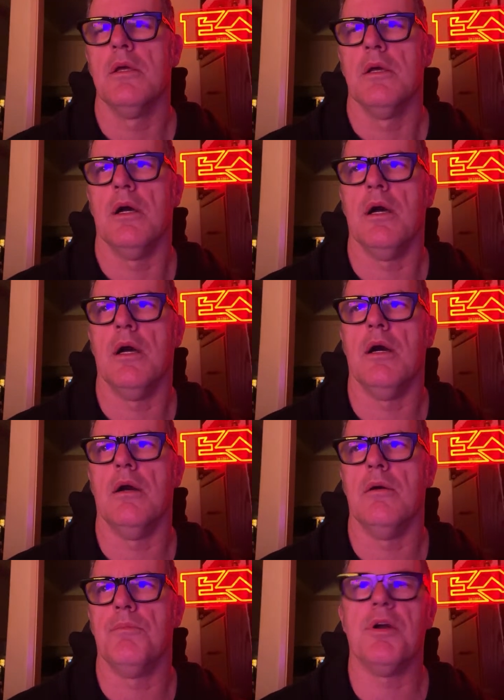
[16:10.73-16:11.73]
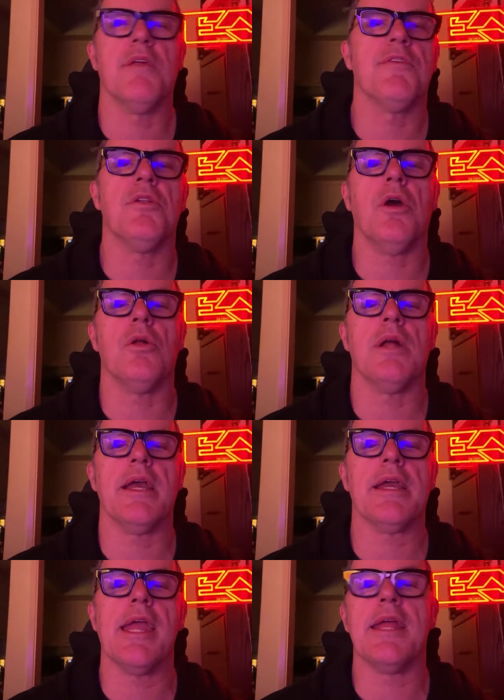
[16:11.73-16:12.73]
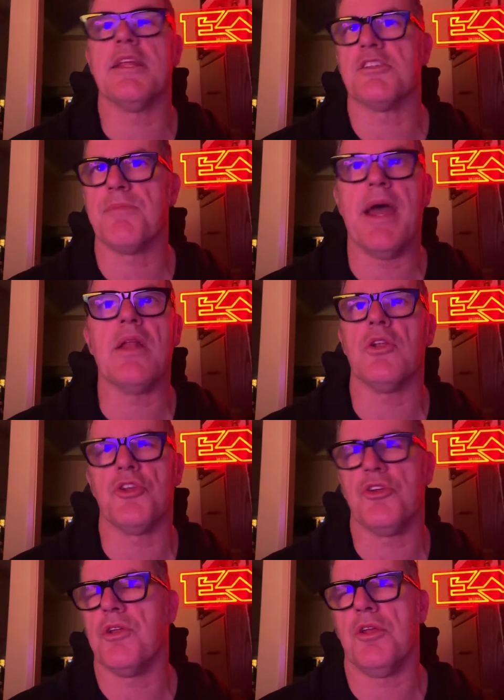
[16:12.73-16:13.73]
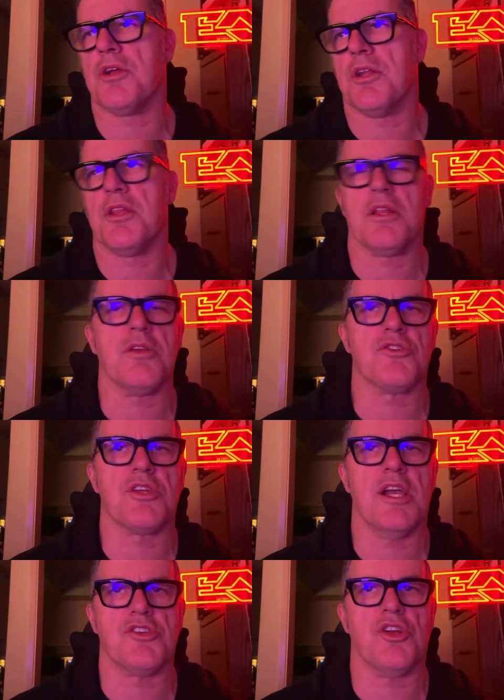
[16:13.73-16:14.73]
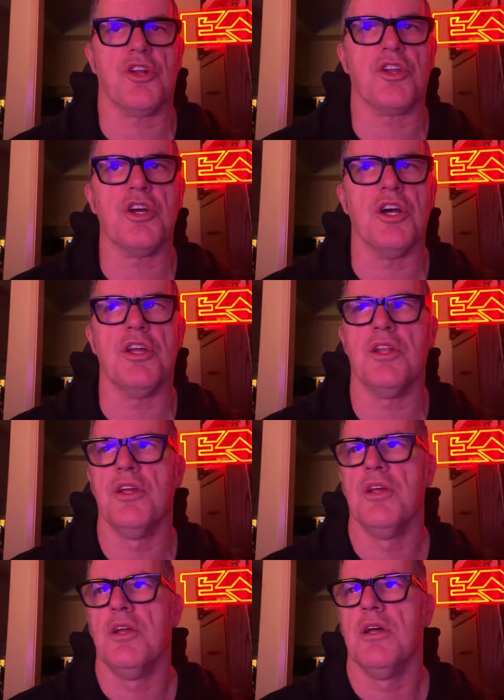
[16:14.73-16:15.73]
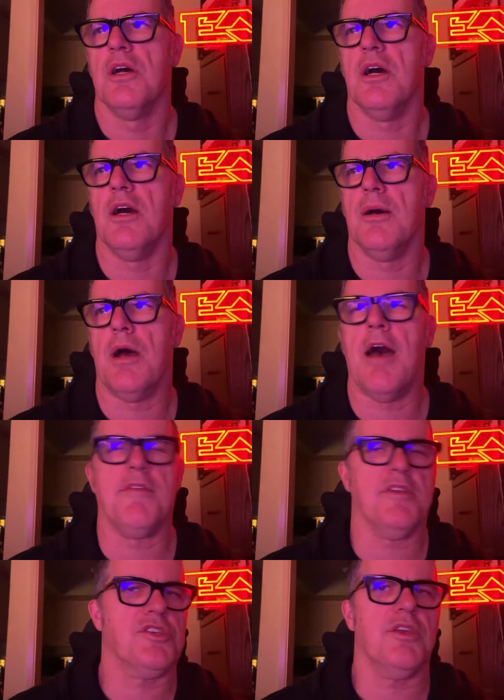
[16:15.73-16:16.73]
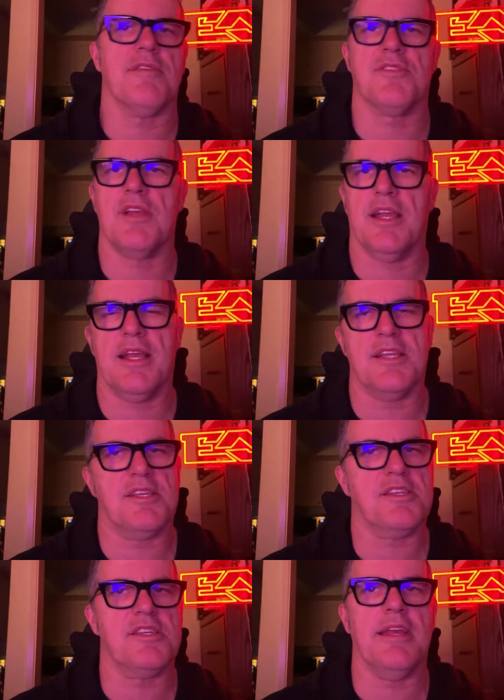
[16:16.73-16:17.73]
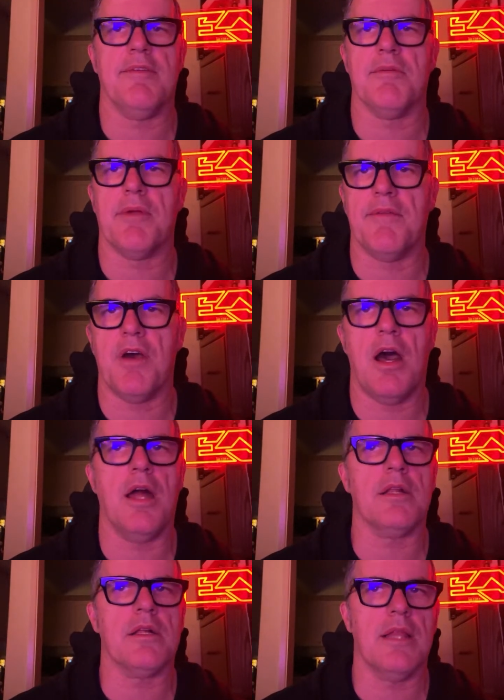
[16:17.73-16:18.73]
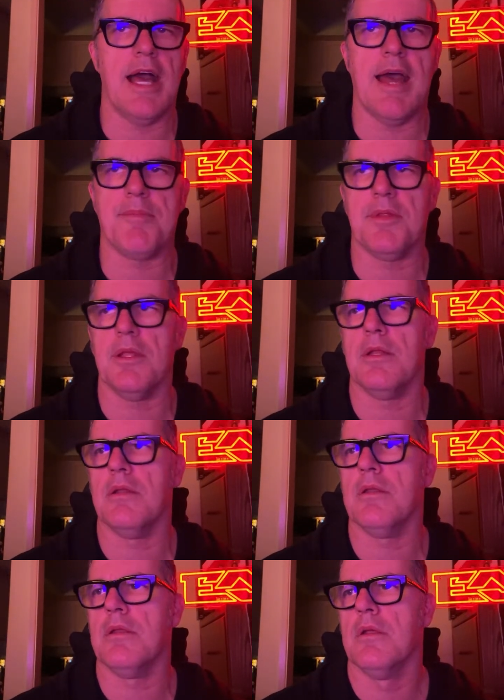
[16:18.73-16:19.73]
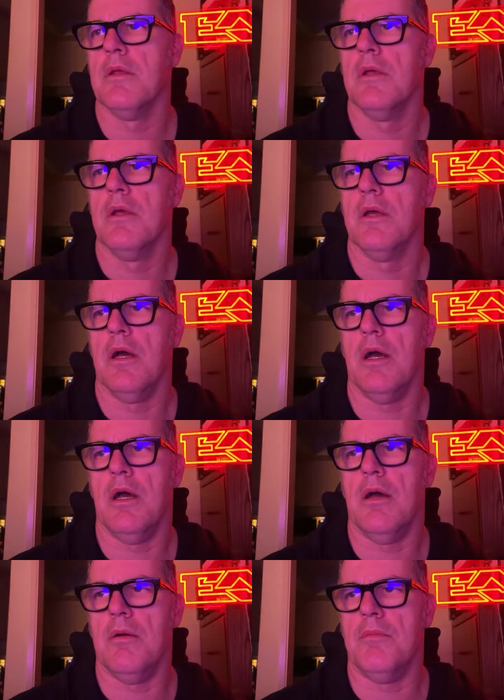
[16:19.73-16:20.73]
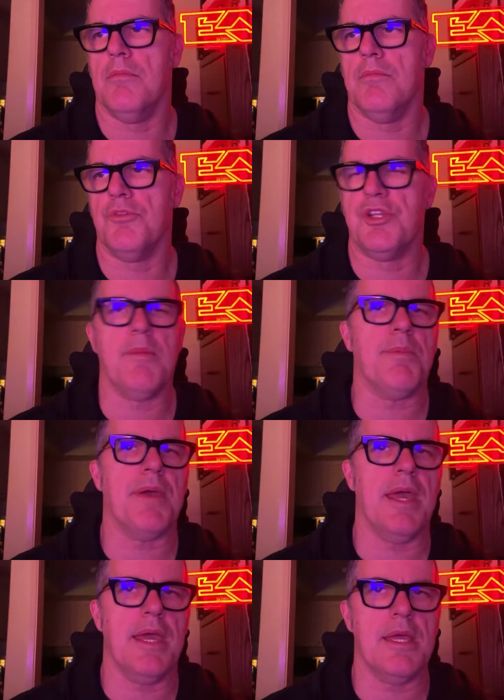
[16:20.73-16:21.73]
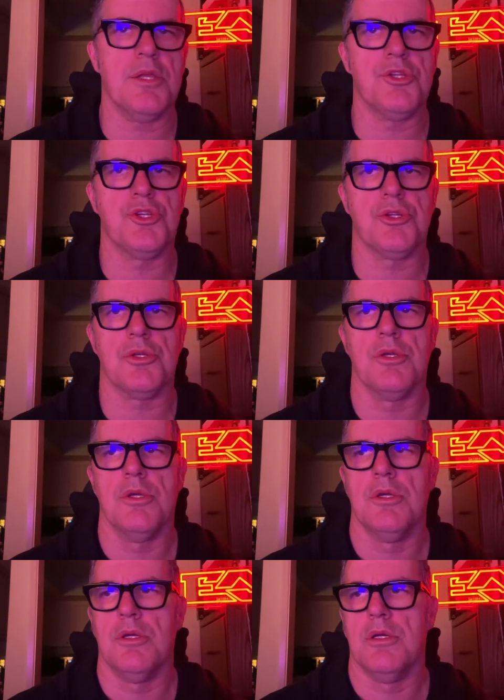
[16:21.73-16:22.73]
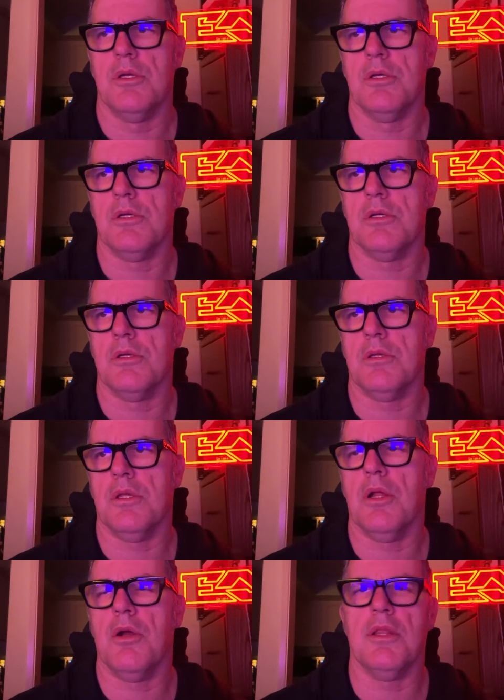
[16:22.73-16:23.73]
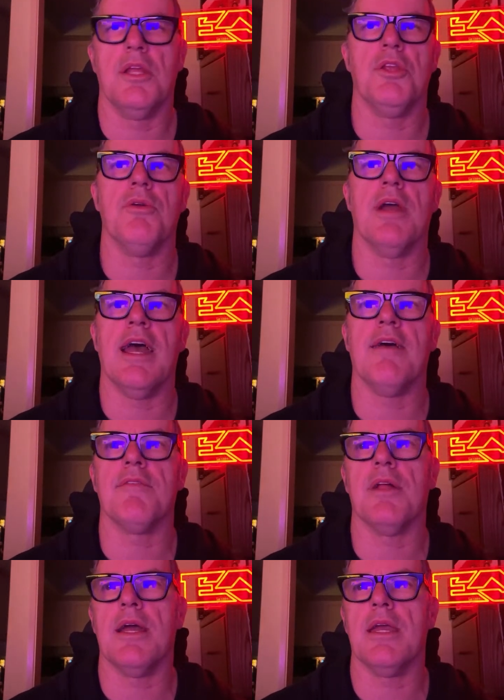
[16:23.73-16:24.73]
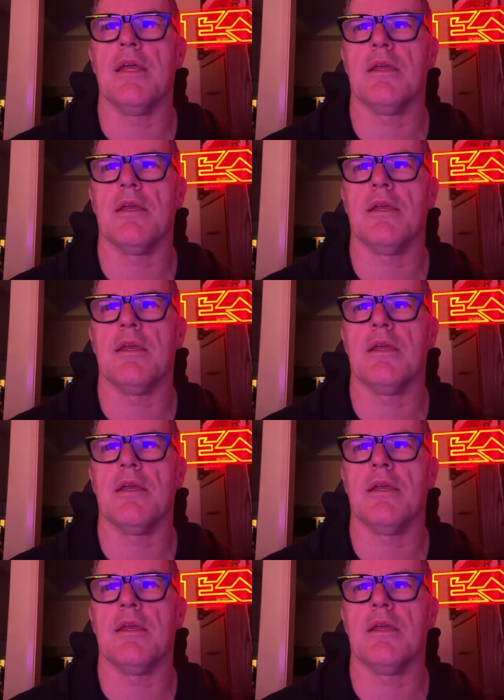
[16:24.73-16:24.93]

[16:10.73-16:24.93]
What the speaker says: But if you don't like 80s metal, you're going to think those guys aren't good. Obviously, you have like guys like Stevie Ray Vaughan, Clapton, Jimmy Page, and then you have like